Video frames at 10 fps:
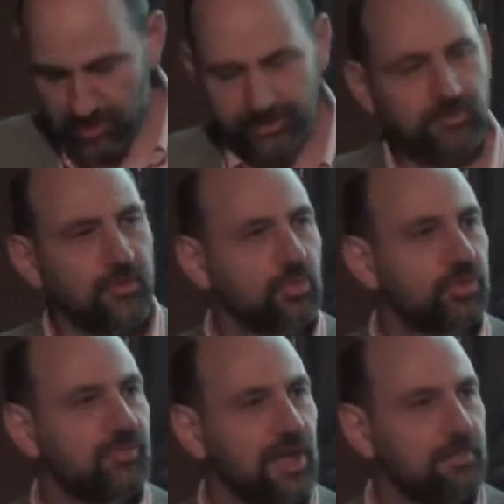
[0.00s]
model that was
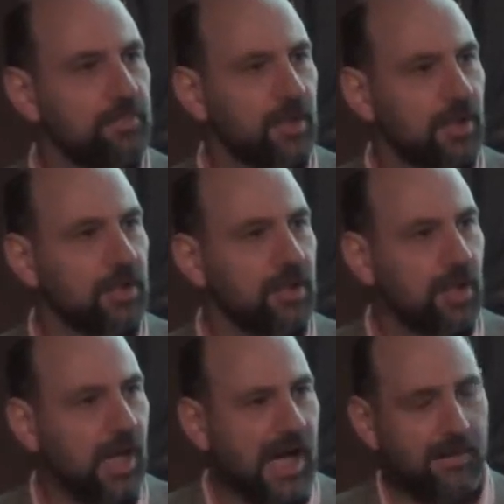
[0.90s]
developed by
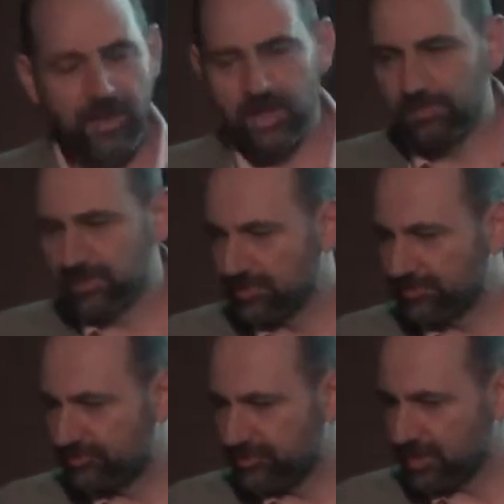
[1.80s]
a couple of